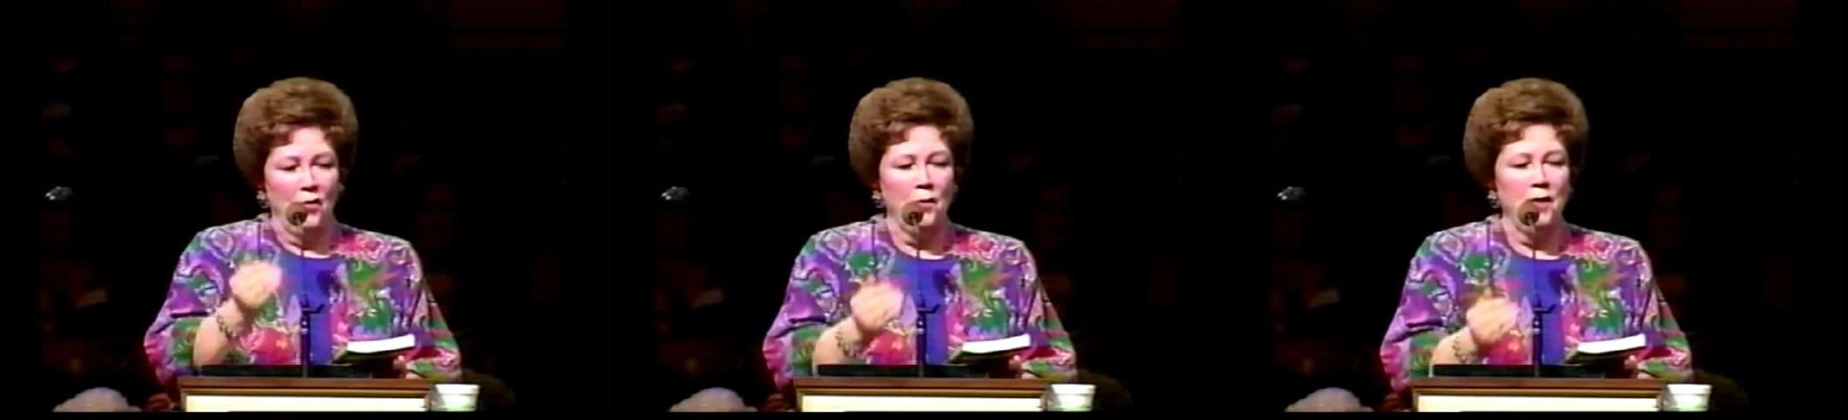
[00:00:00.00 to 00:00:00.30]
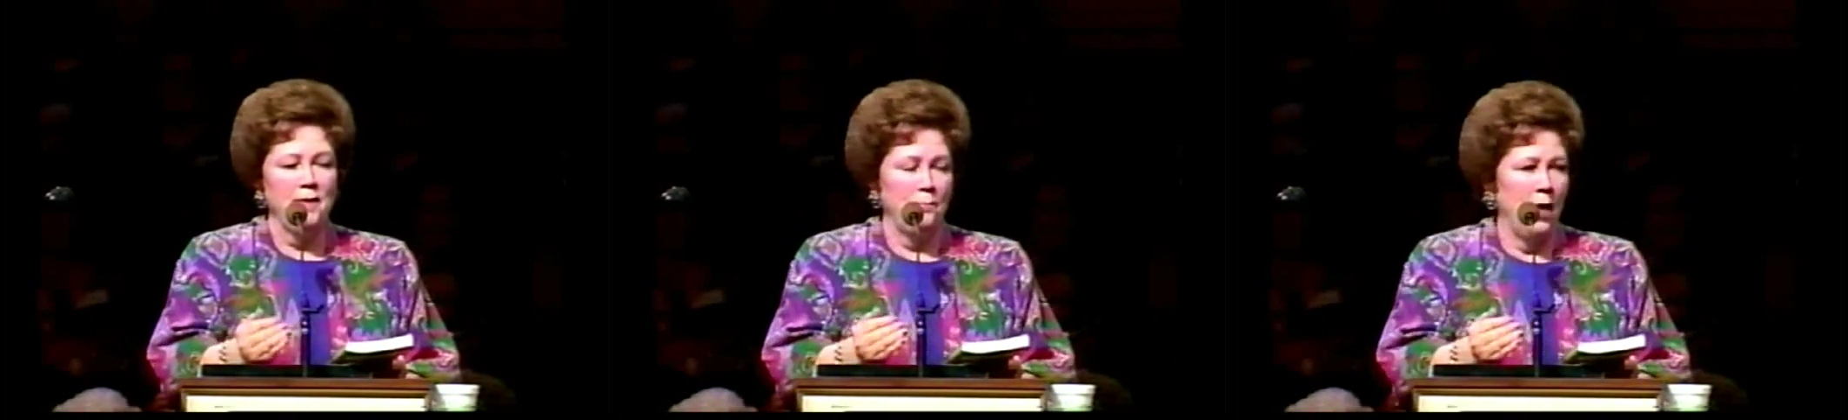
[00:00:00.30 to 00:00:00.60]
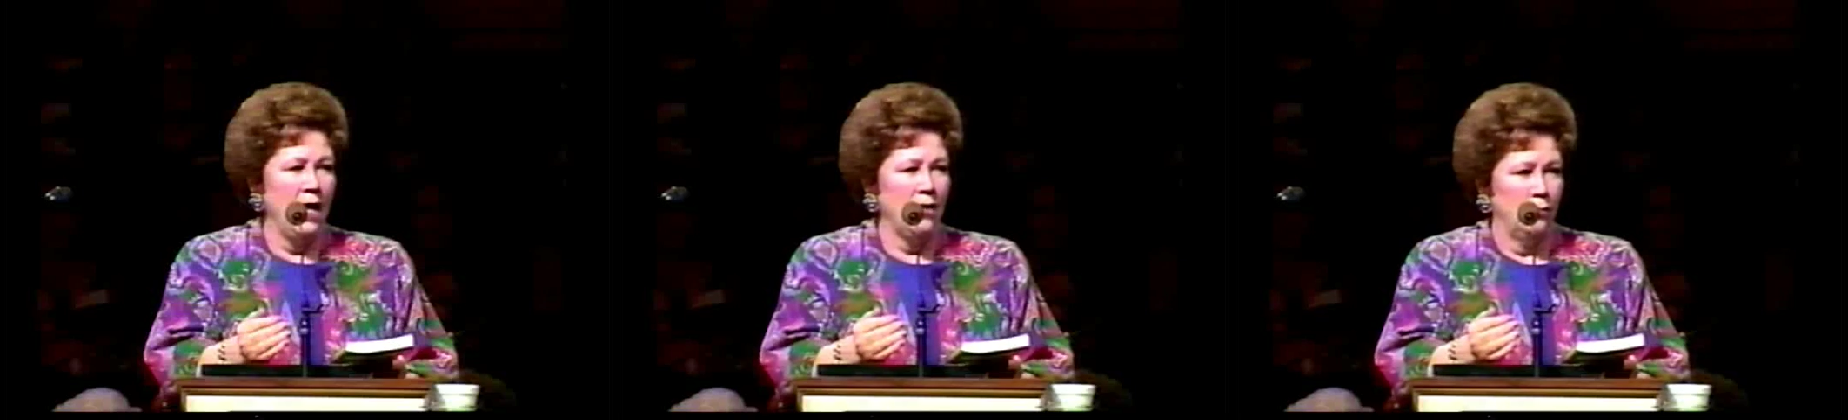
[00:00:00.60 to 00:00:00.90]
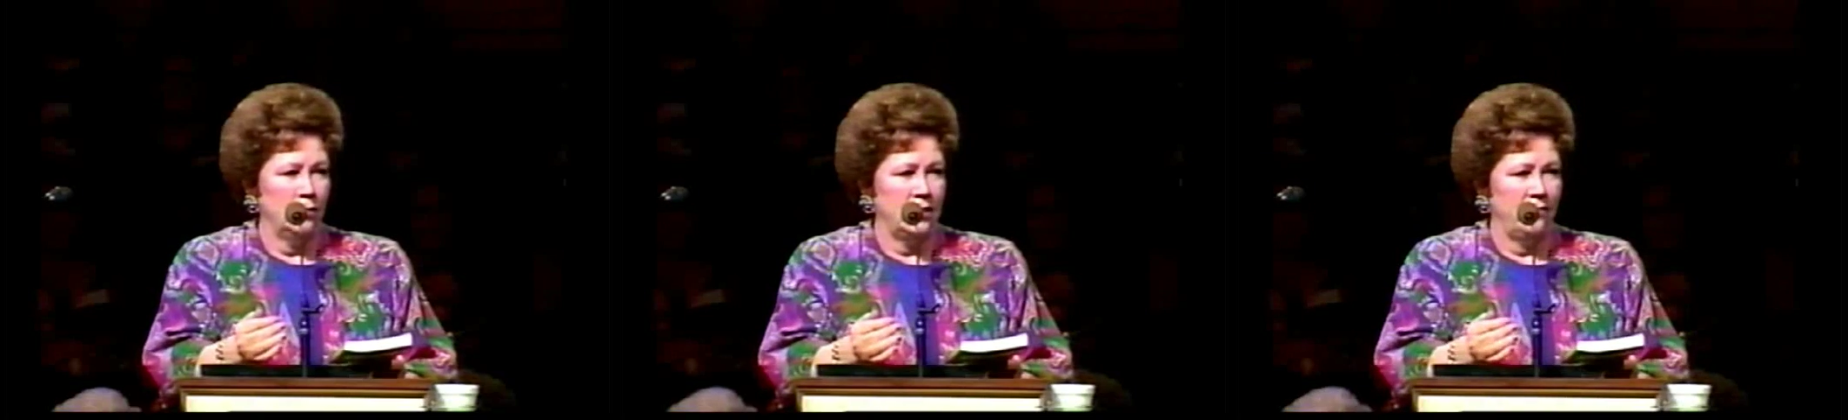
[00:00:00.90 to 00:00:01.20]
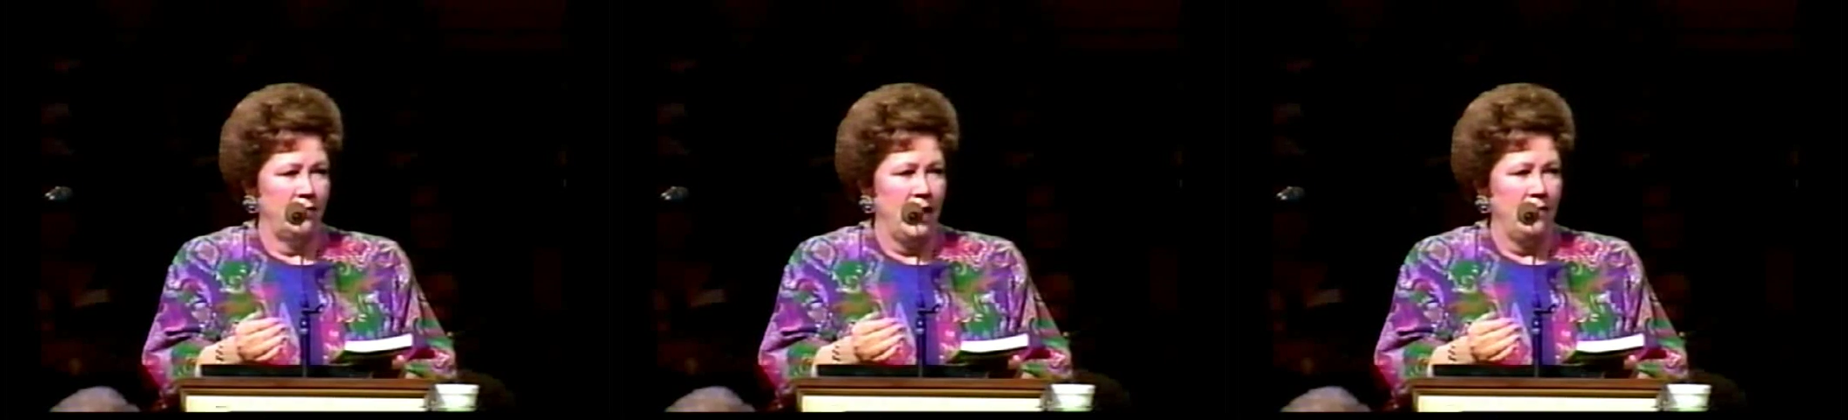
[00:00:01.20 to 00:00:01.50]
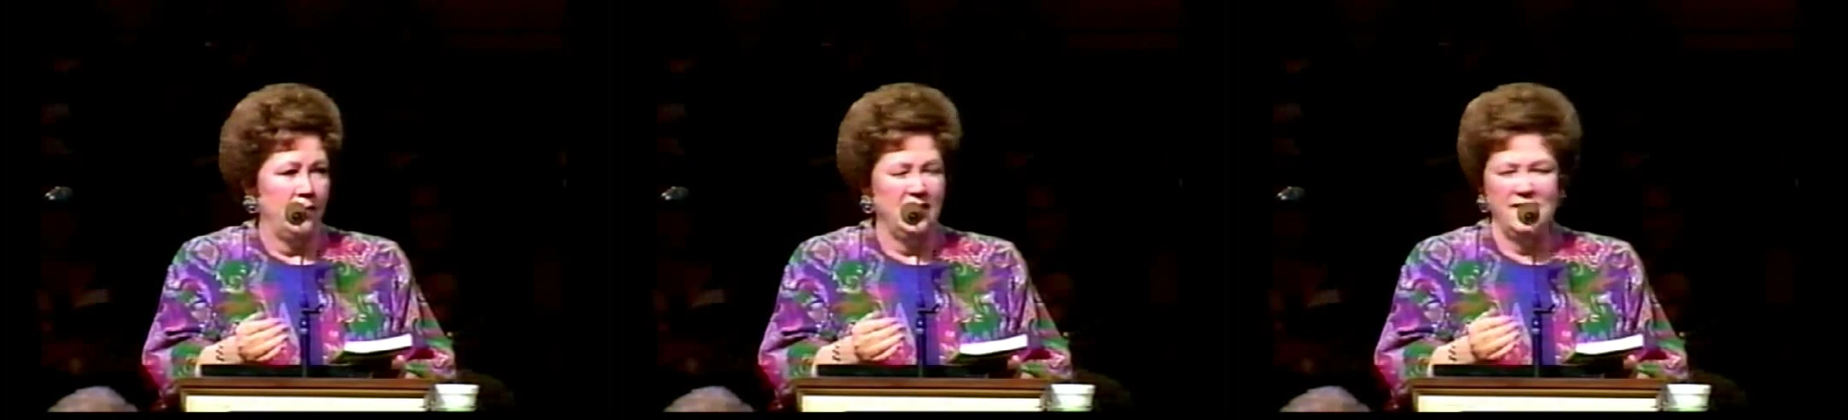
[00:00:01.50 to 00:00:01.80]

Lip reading: or in the potholes of life.